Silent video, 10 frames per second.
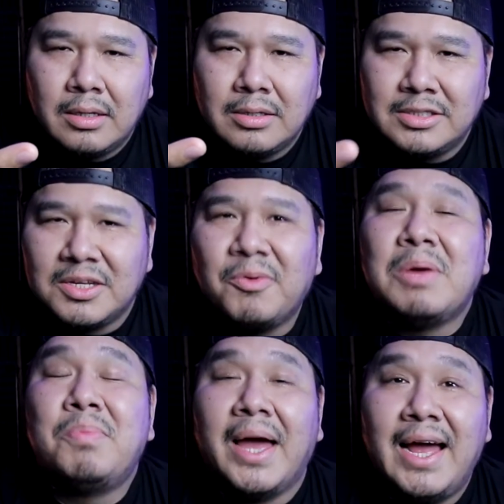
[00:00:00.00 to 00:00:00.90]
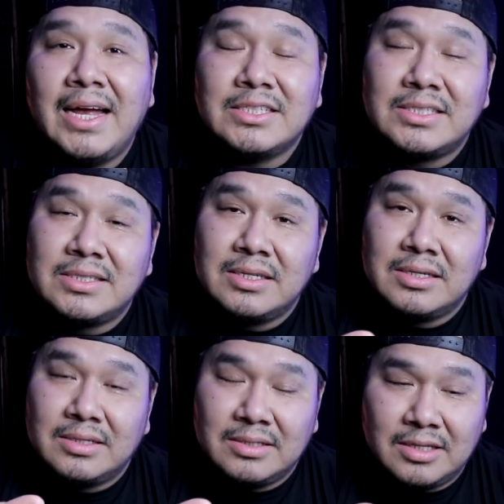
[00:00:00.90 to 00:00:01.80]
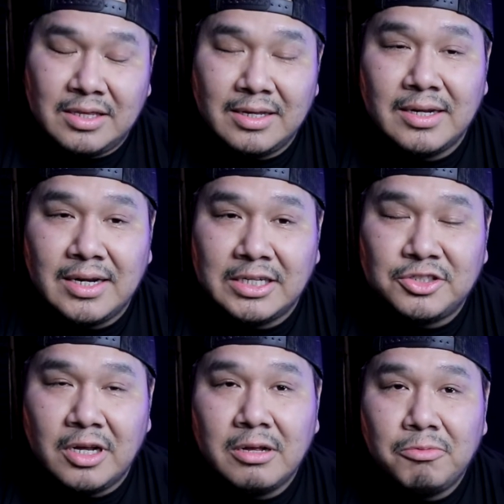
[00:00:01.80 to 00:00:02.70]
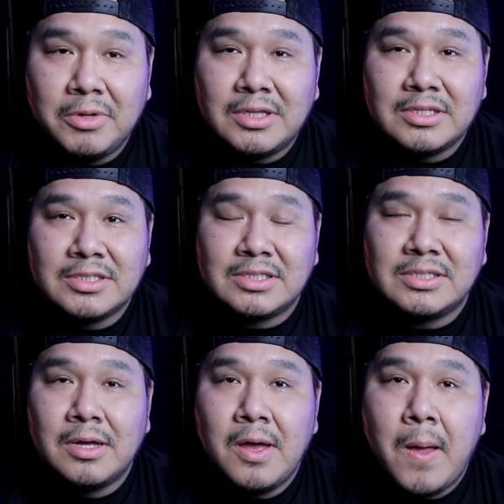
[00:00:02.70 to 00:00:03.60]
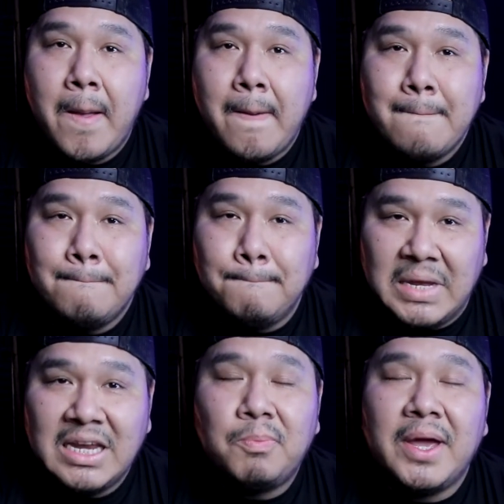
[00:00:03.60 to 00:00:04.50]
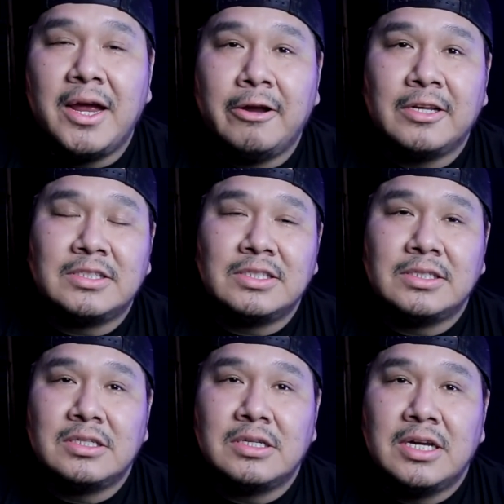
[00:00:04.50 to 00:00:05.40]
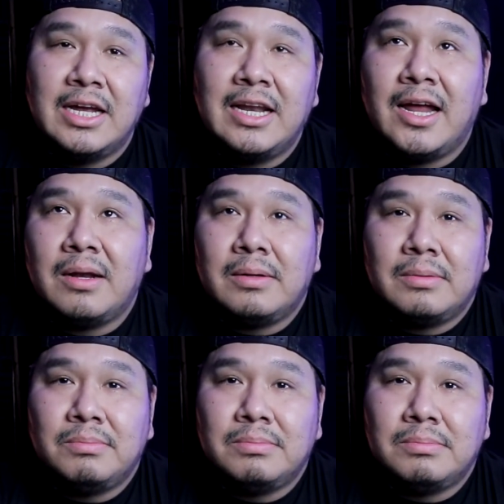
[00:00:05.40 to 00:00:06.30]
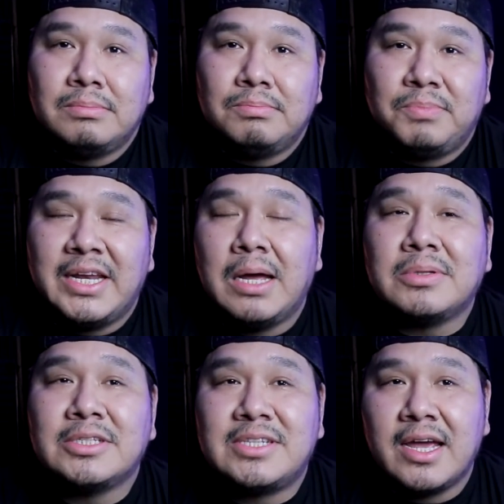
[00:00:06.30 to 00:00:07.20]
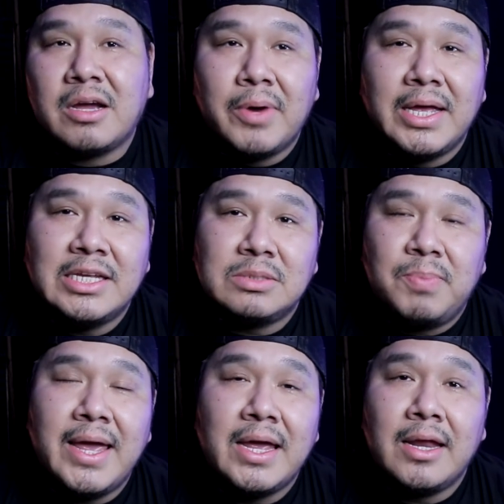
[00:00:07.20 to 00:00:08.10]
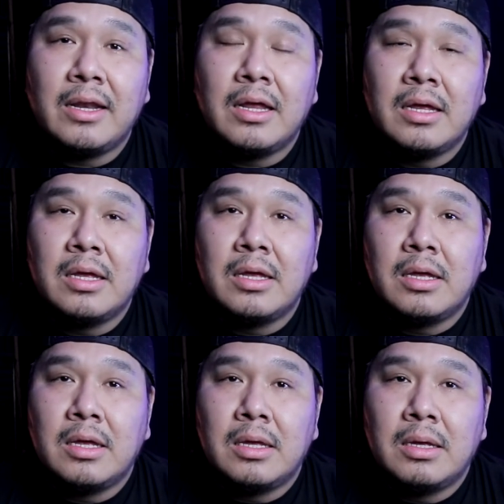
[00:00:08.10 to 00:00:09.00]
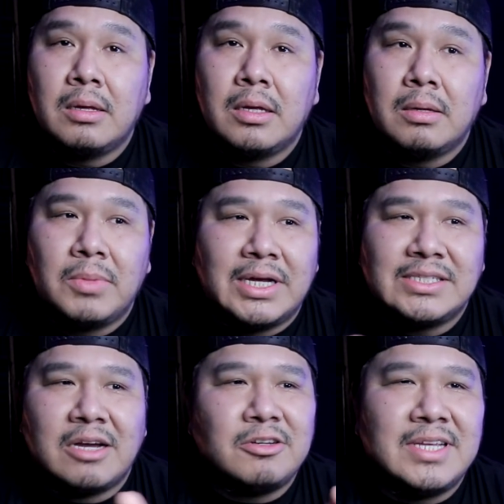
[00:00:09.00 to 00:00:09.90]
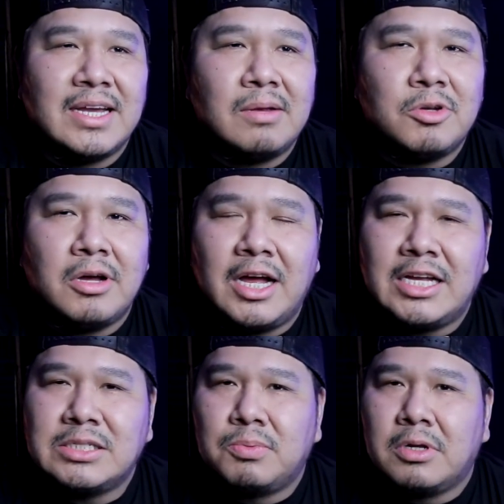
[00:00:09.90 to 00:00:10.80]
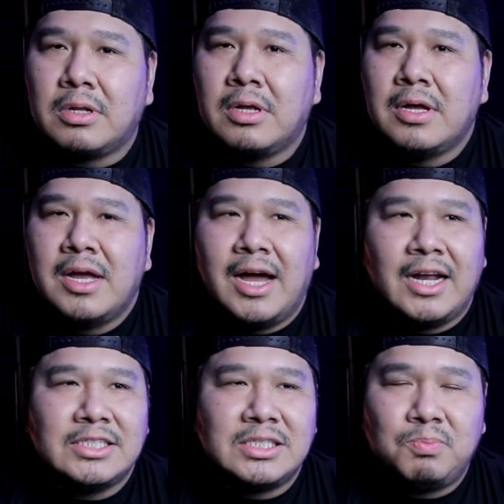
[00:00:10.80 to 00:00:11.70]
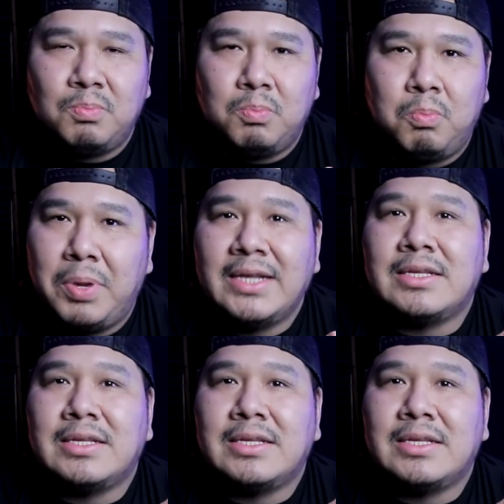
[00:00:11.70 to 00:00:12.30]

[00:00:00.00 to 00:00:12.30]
And so when he passed, the thing that I struggle with is being a parent and not being able to take away his pain. Because I couldn't take him to a hospital, I just spent